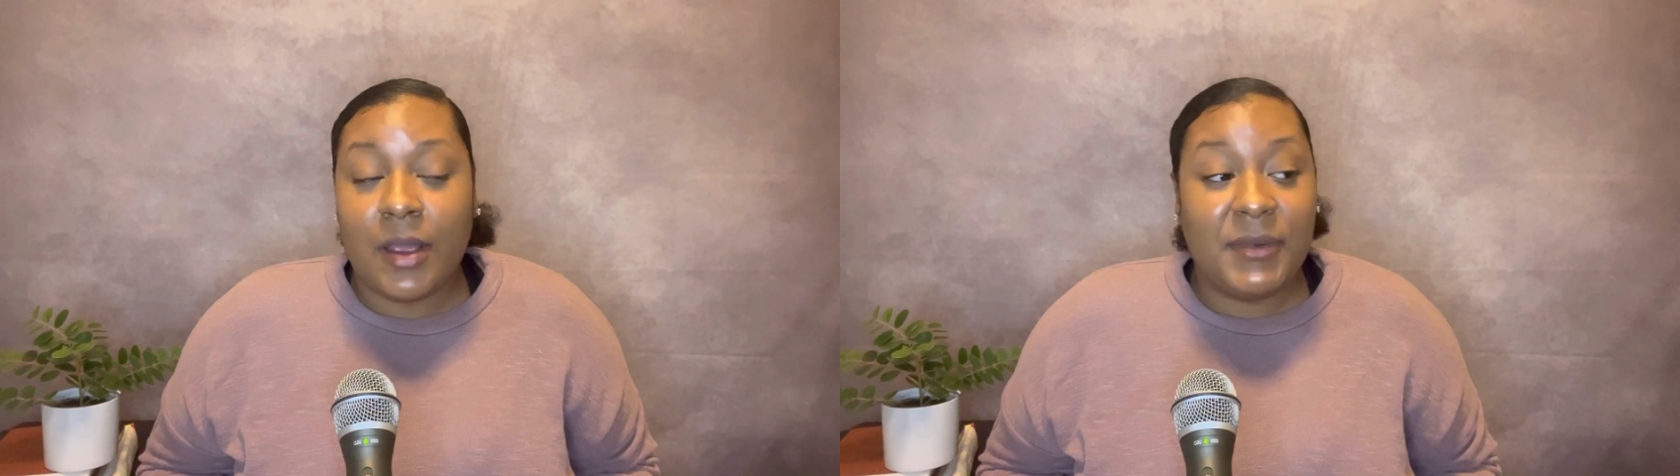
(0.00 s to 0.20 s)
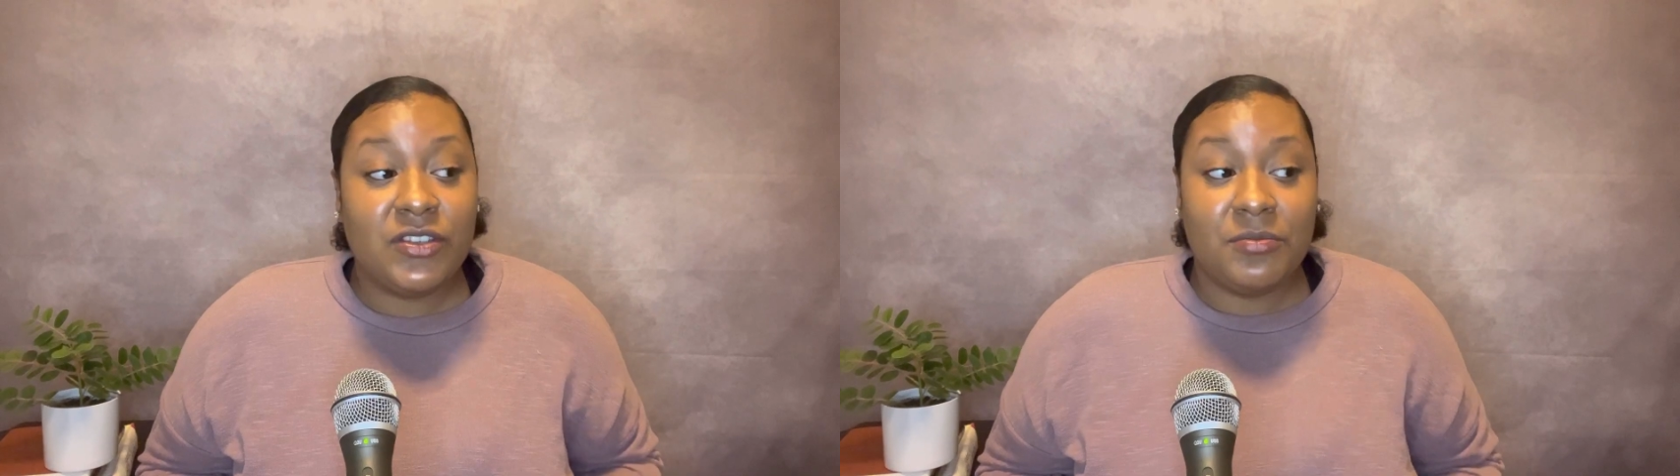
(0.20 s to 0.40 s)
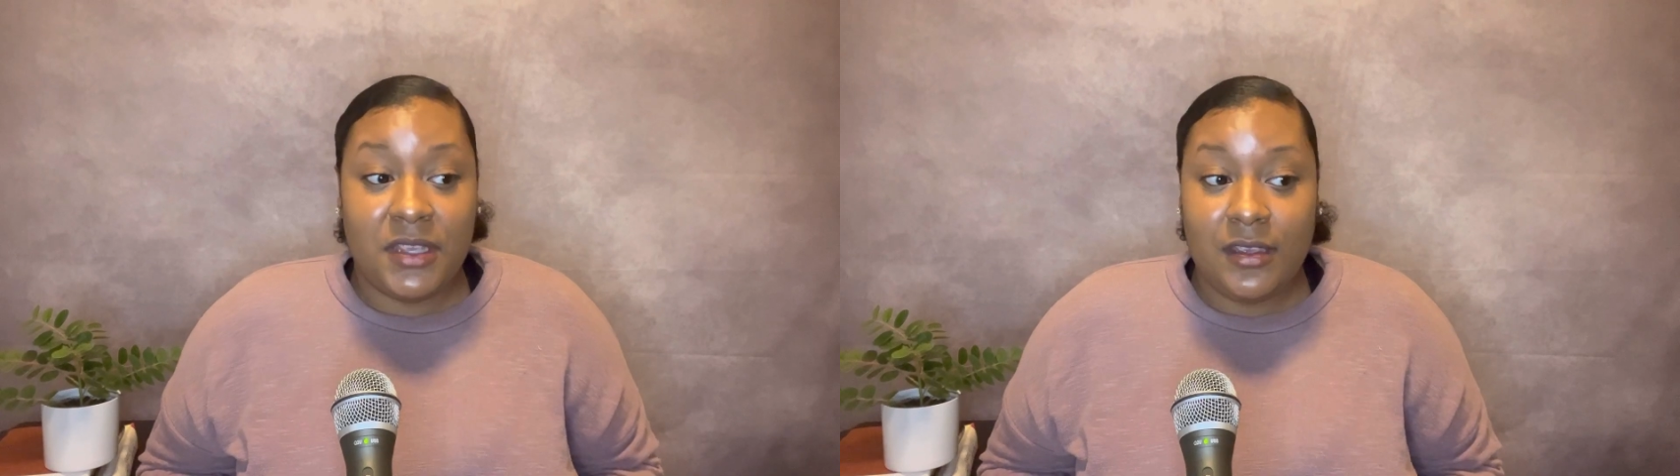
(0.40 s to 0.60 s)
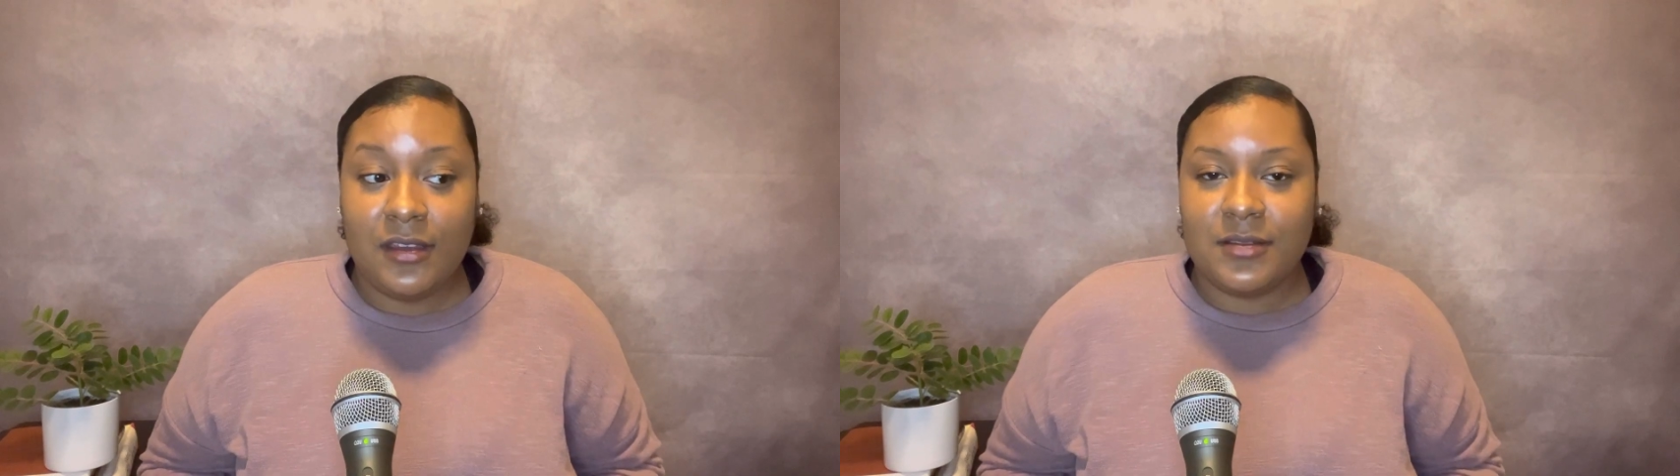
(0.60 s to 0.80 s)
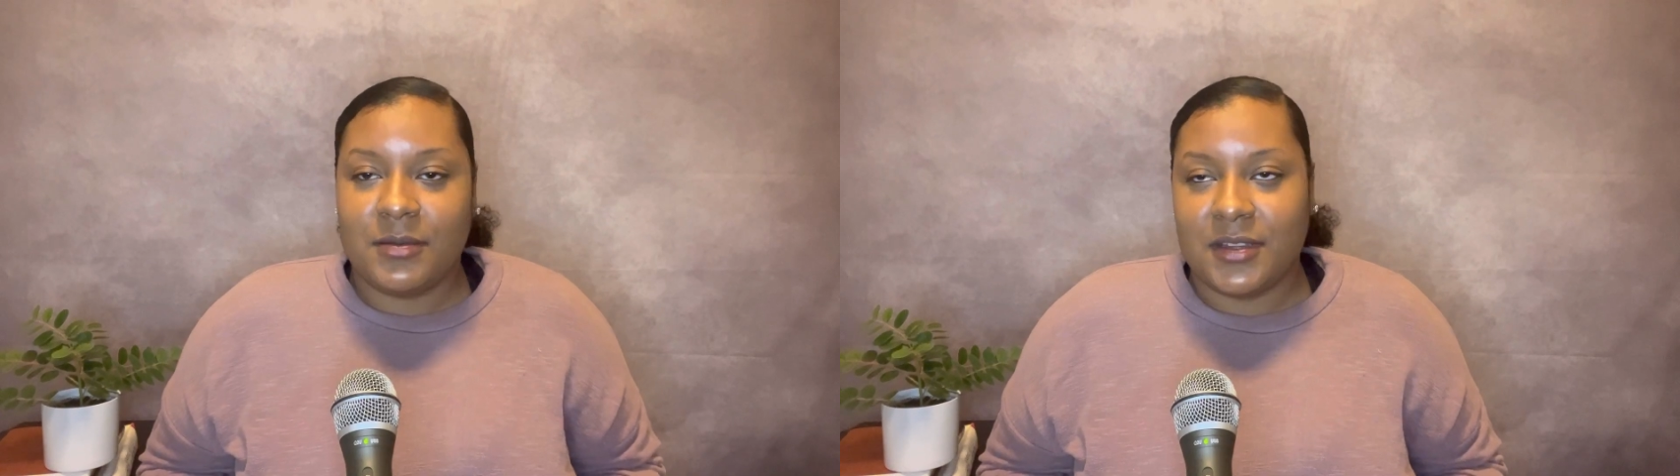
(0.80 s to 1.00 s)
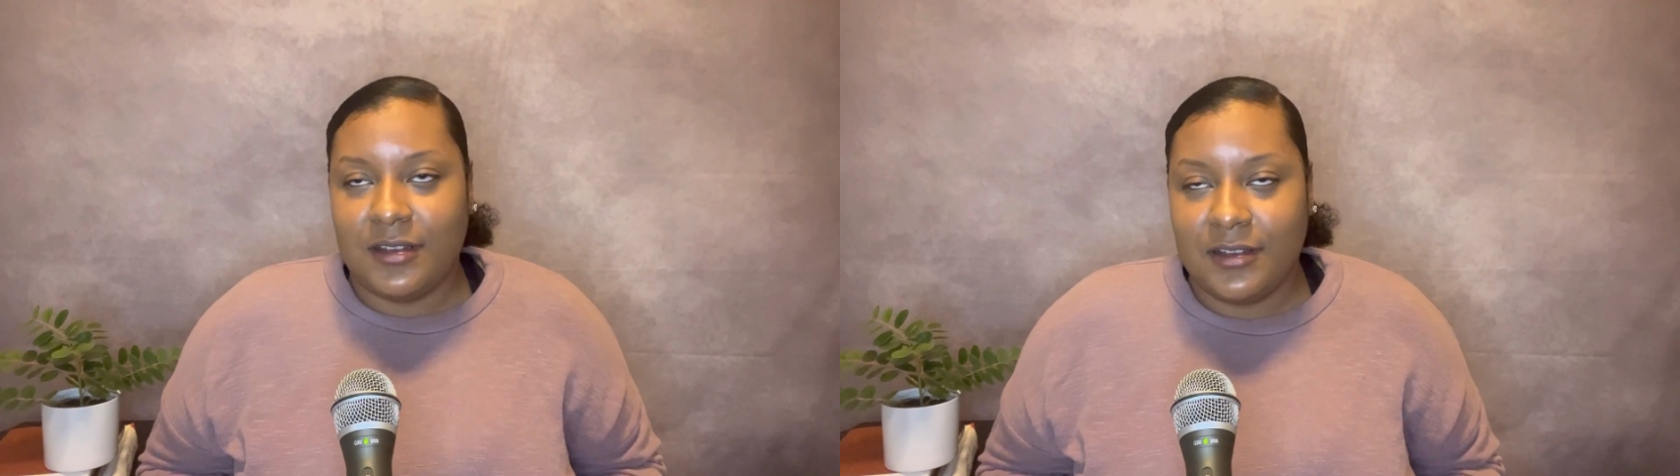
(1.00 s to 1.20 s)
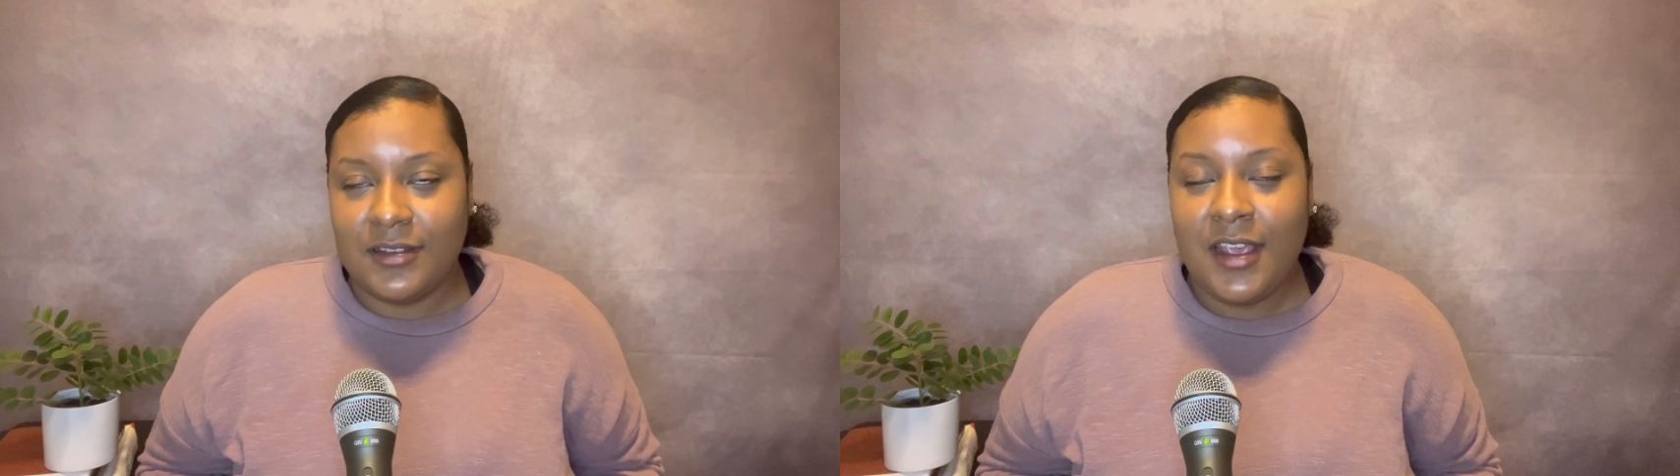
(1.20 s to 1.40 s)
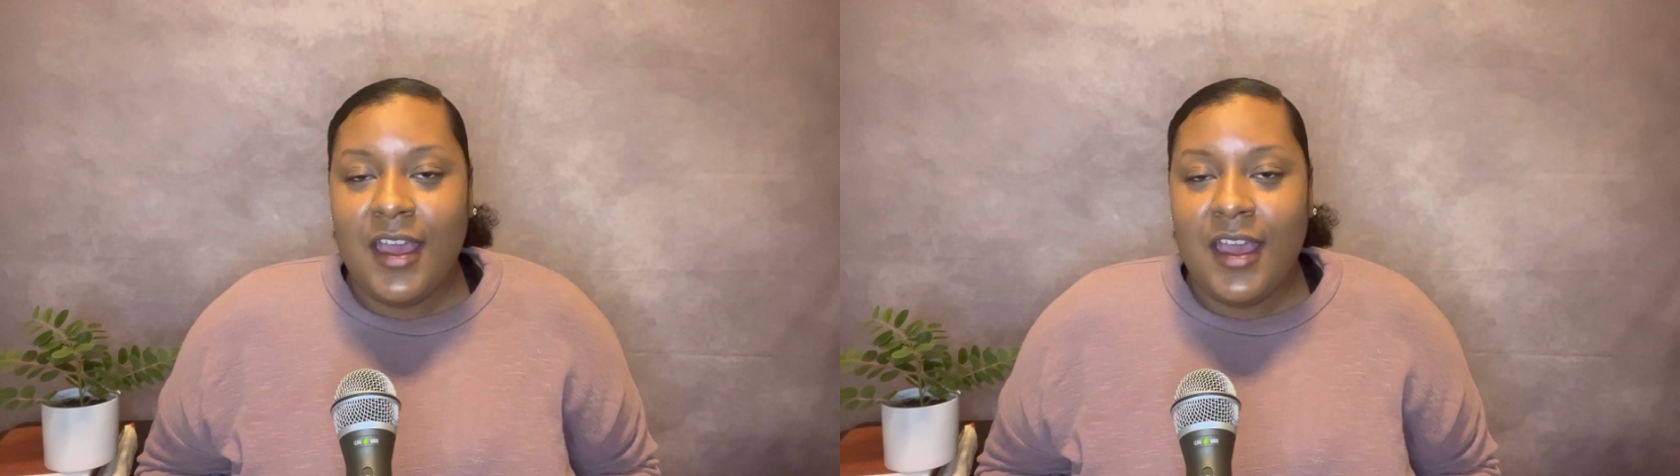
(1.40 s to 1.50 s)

I mean, to me. It's not to us.